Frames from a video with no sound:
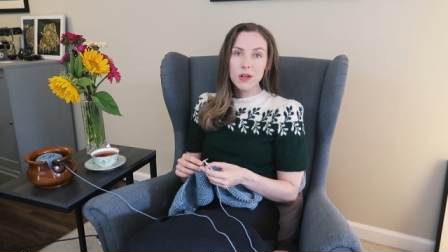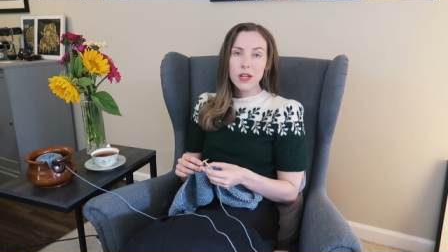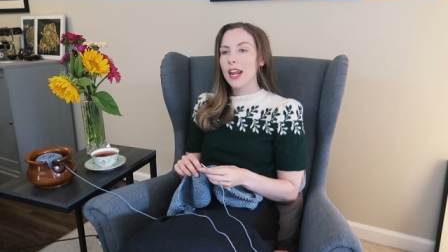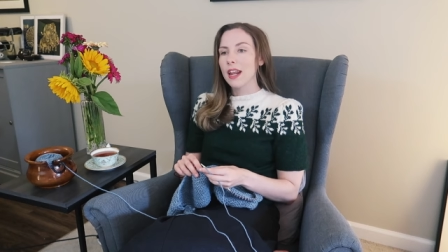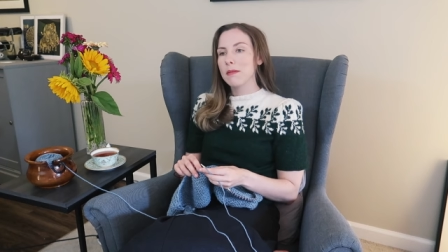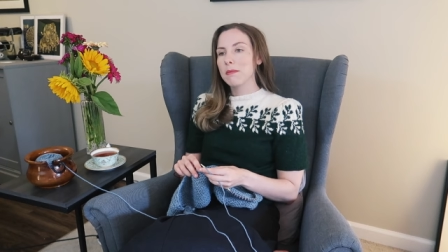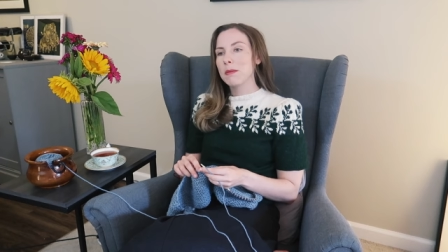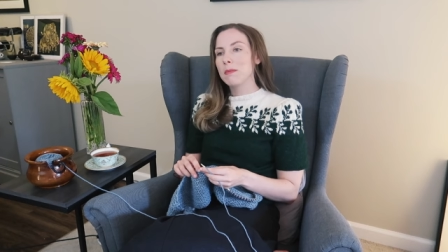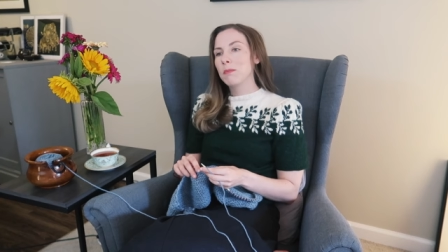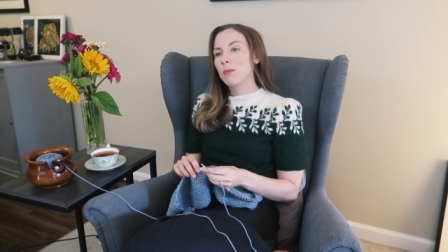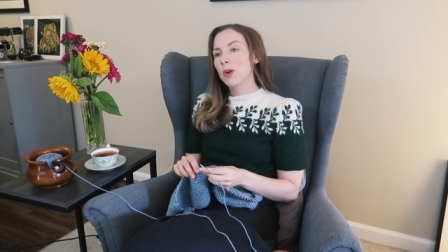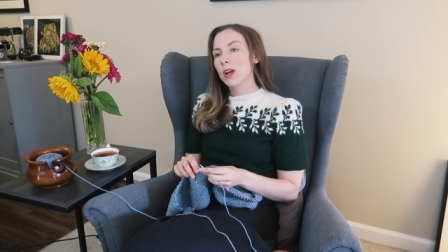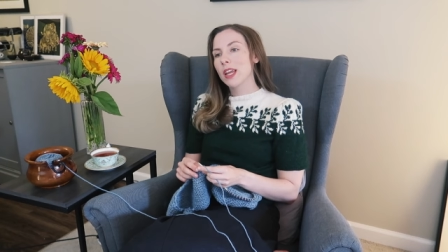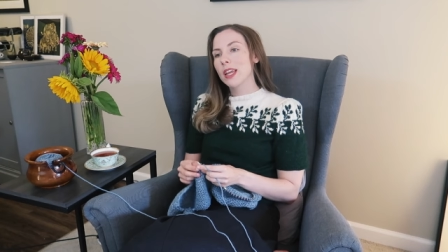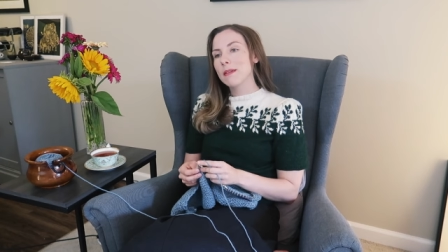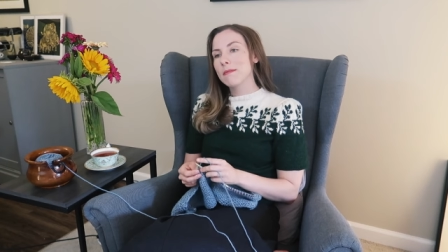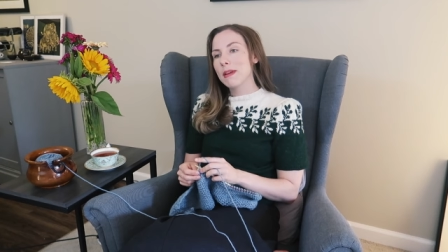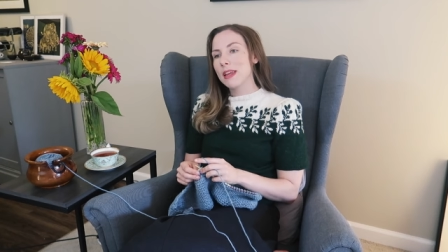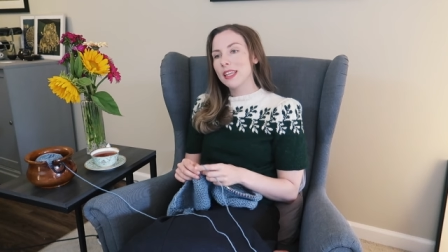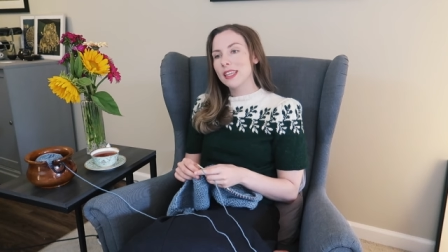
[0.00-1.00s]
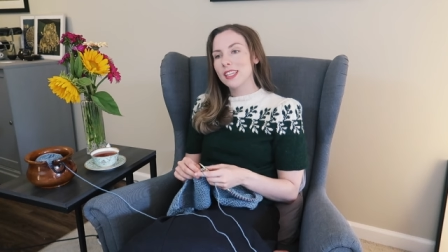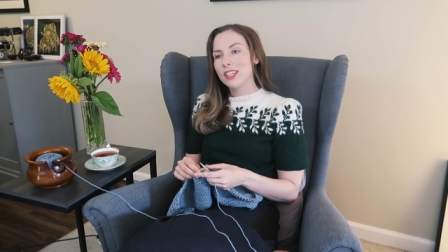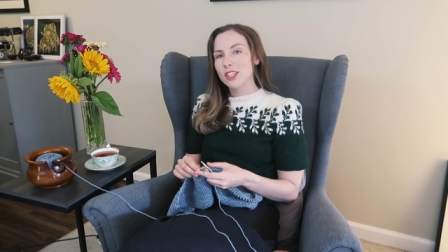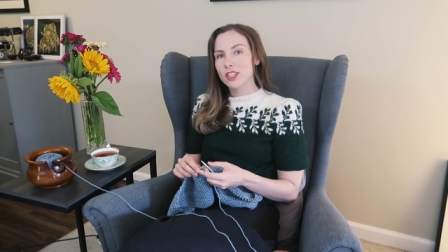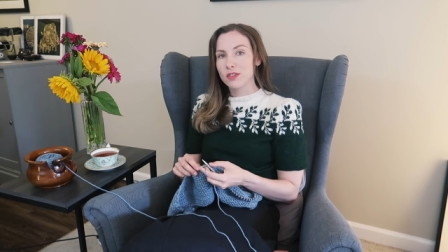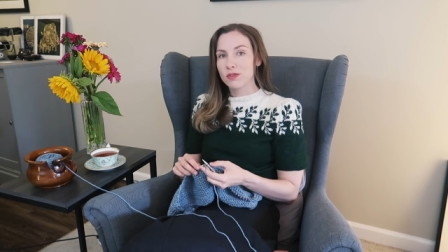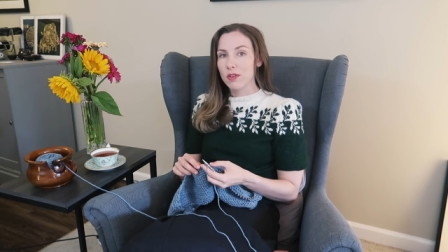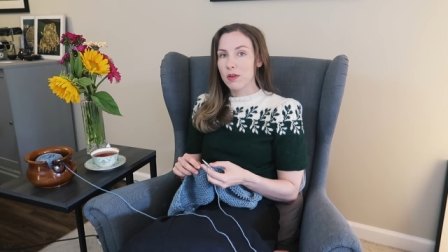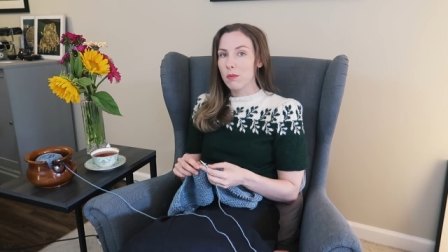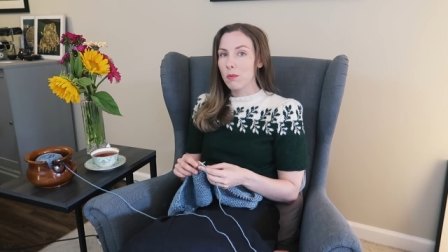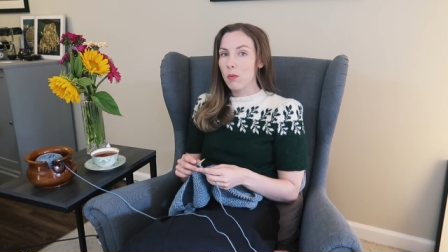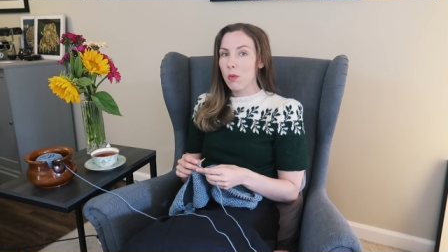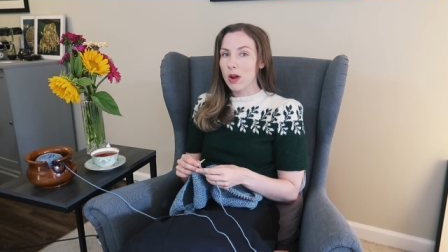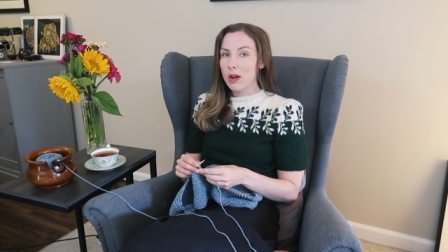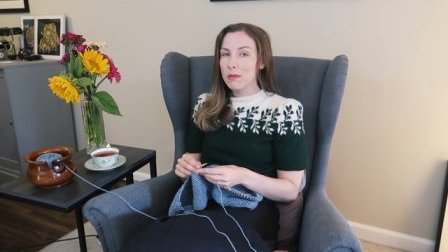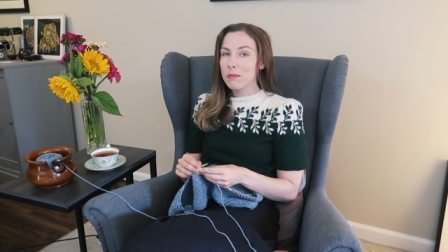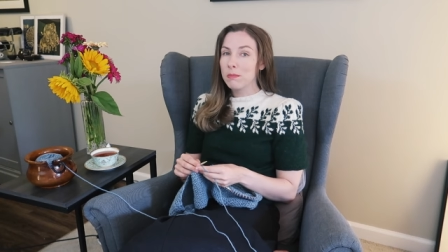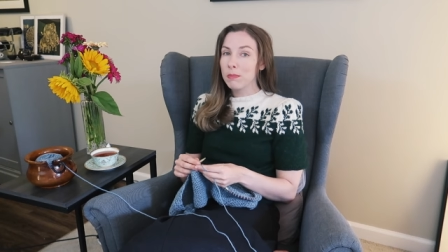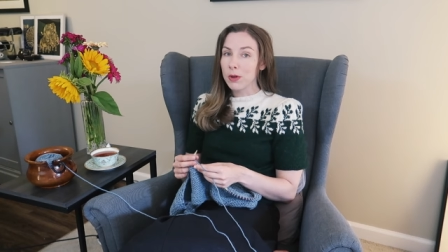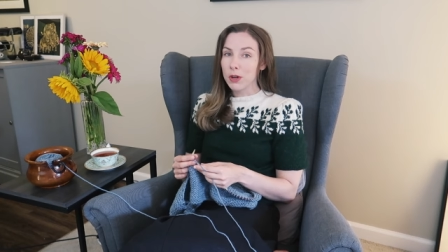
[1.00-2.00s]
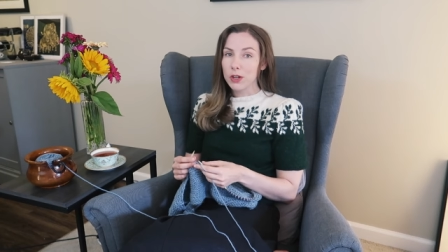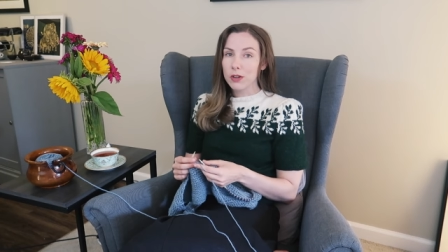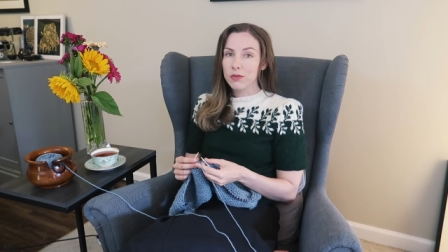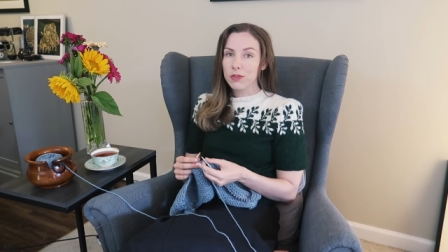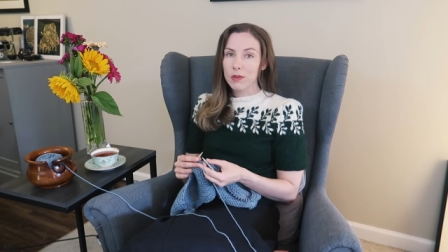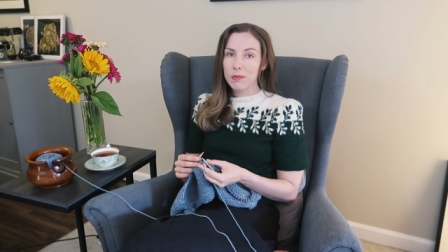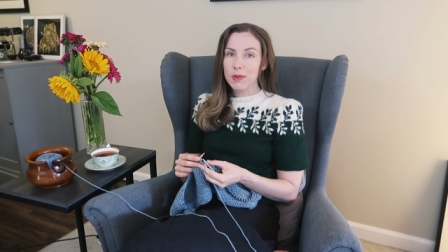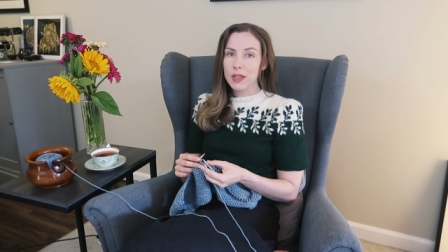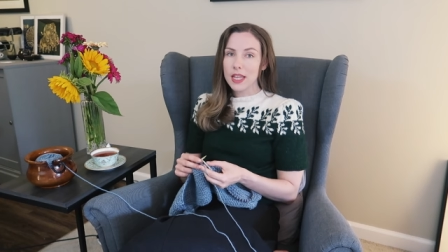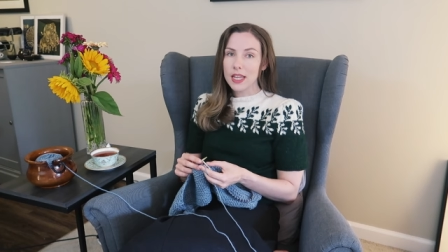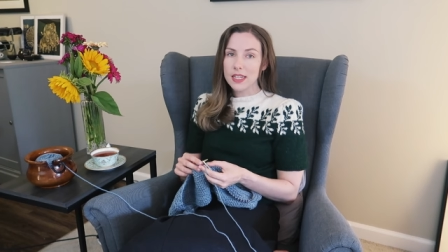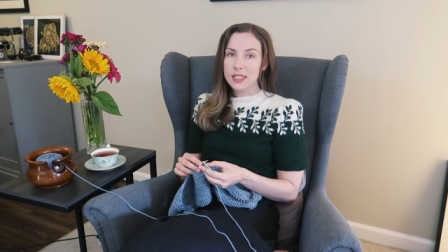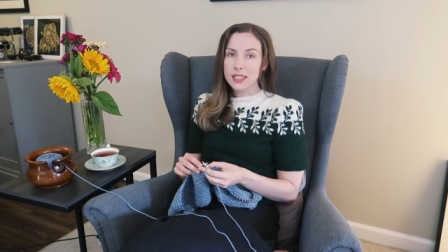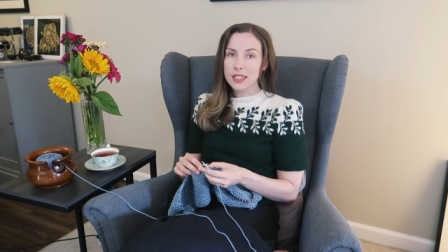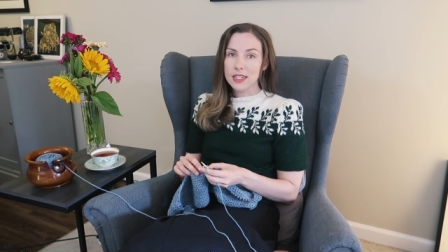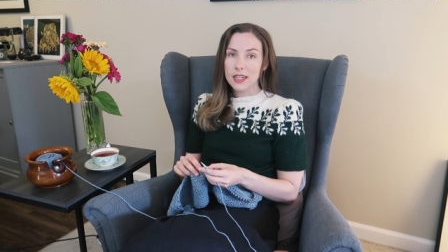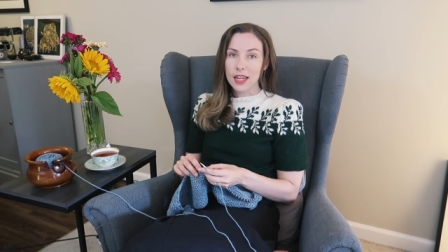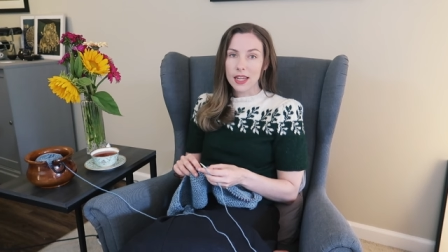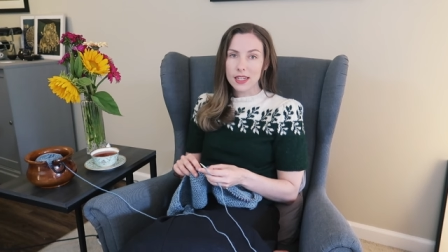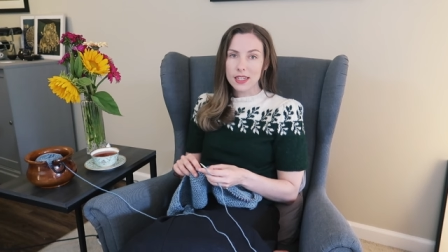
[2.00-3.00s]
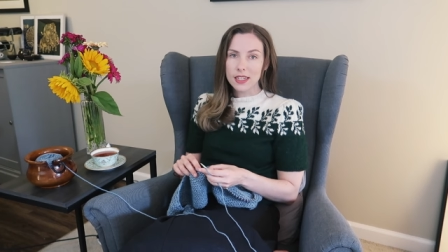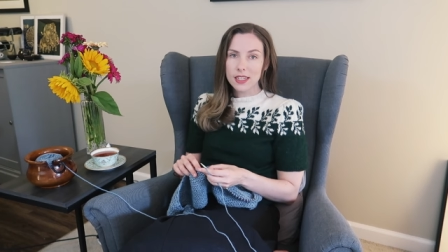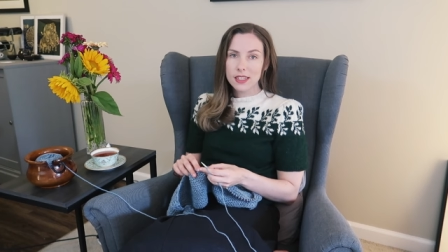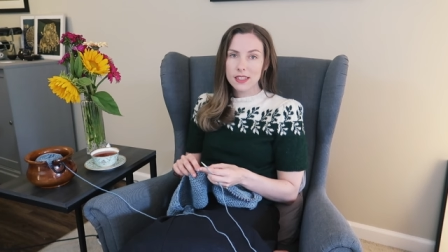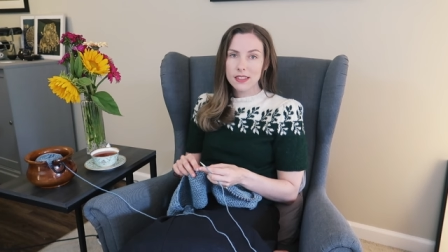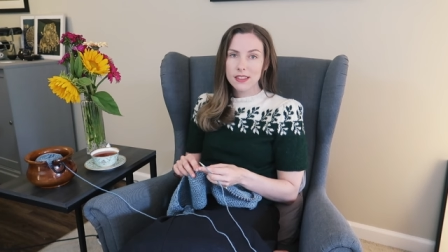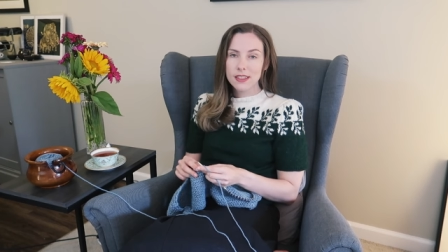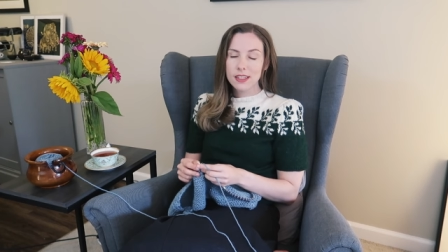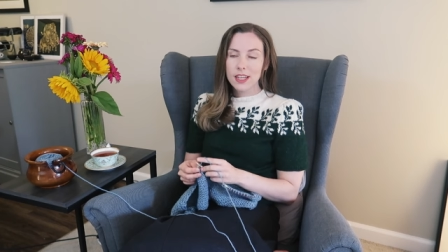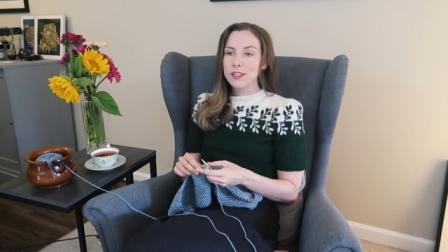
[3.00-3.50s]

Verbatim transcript: and I've been working mainly just from one book from the 1890s.